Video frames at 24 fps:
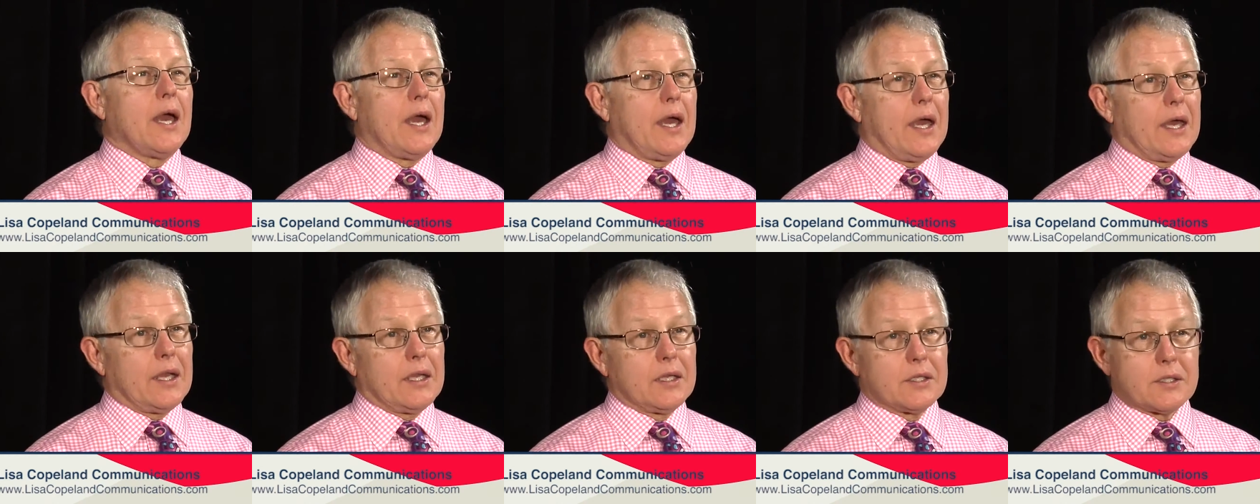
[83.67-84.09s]

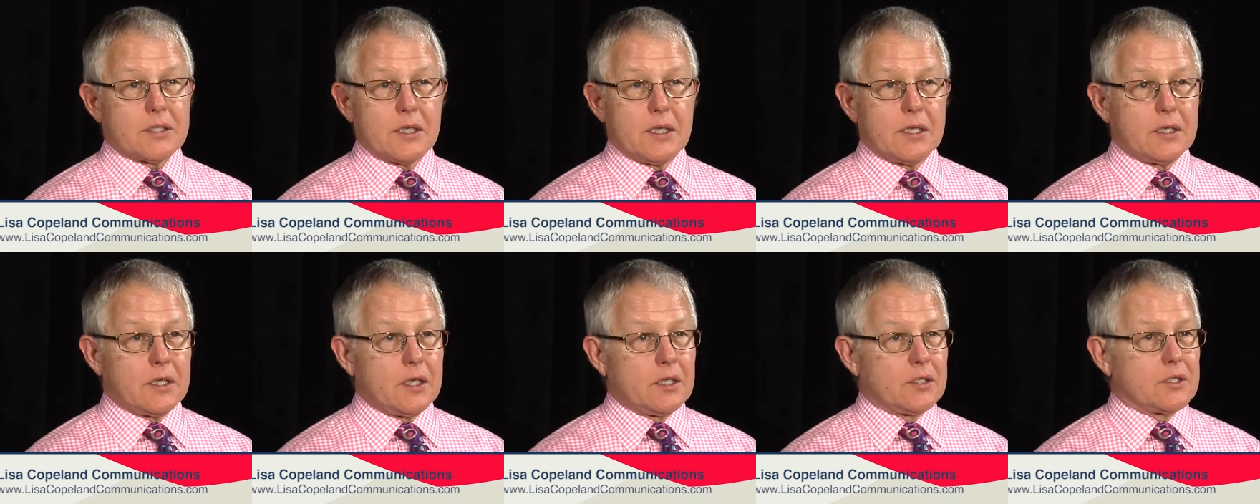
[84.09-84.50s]
And
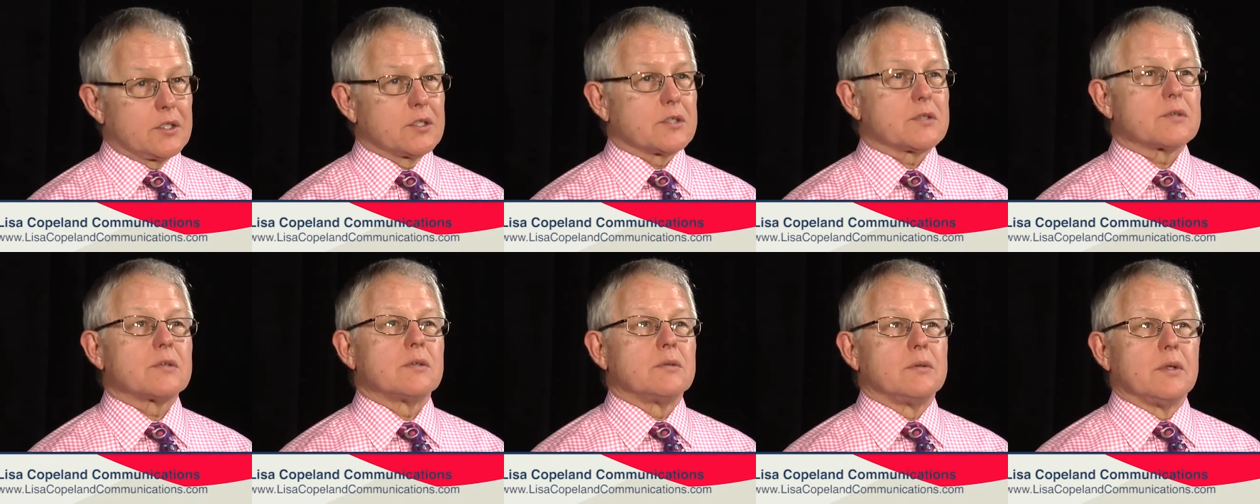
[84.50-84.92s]

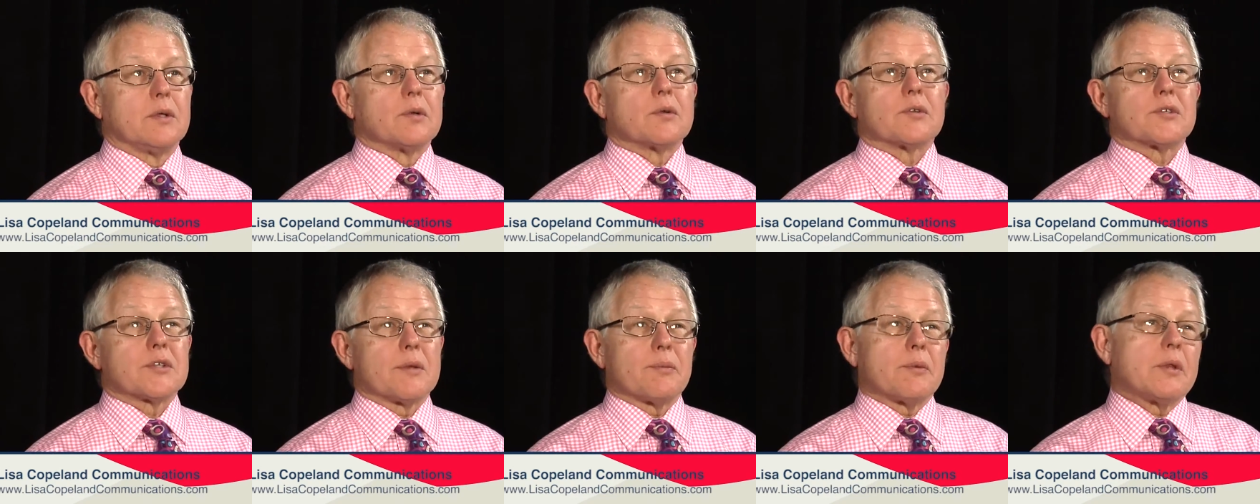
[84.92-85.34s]

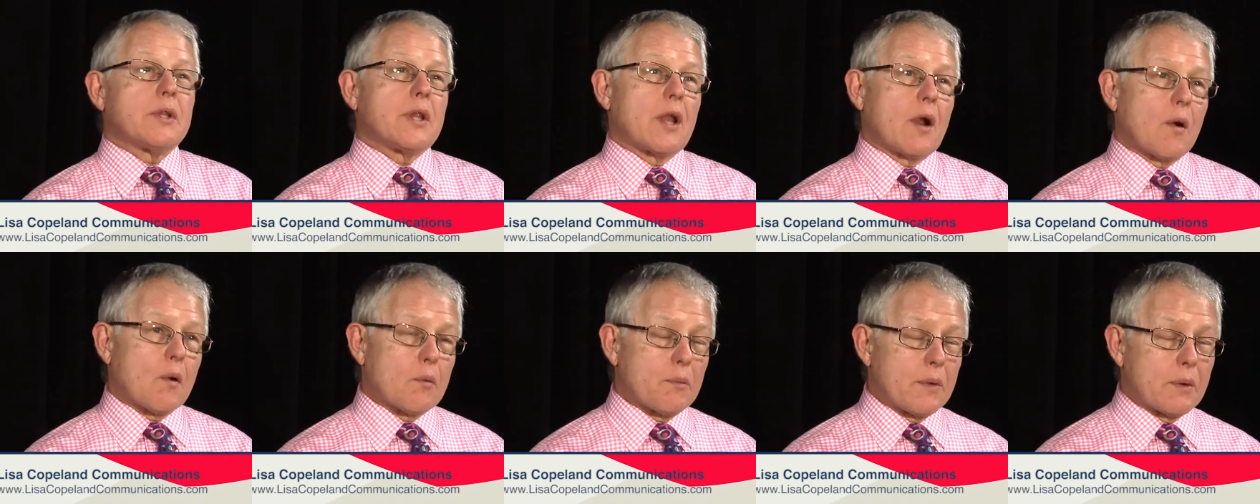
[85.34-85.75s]
it'll something
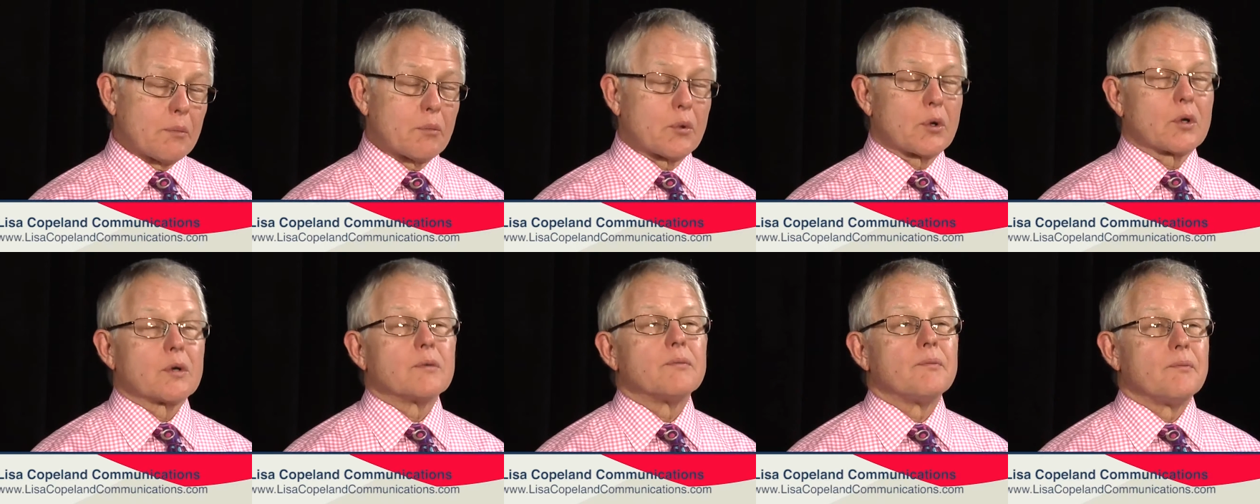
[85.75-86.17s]
that I'll
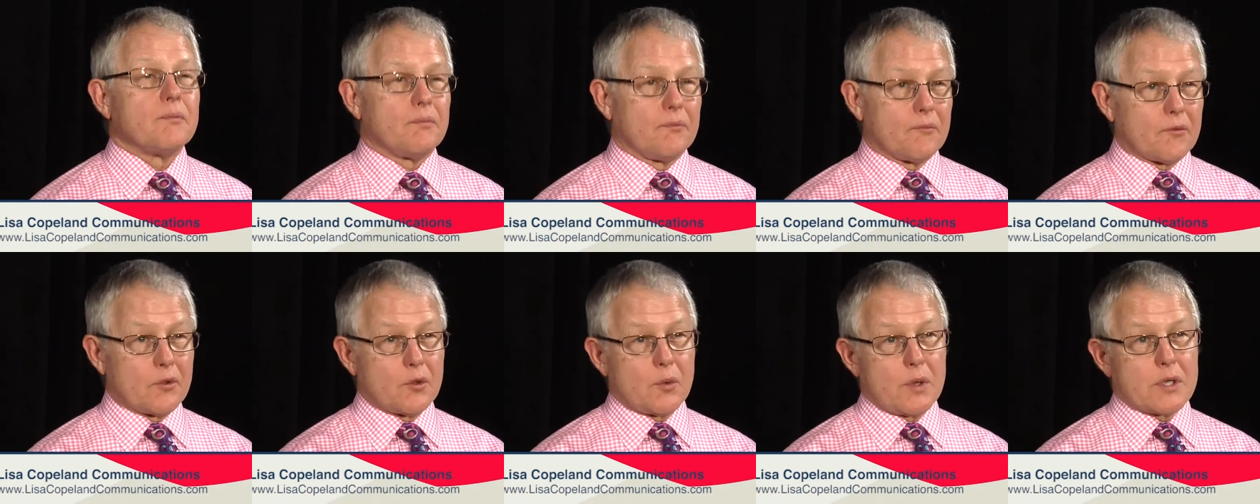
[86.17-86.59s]
remember
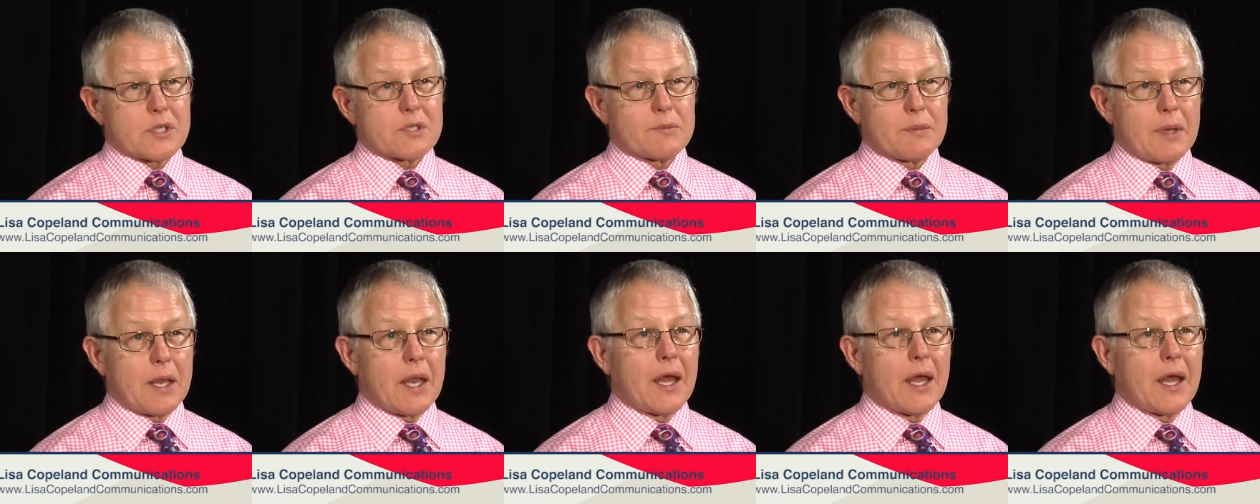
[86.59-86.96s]
for the rest of my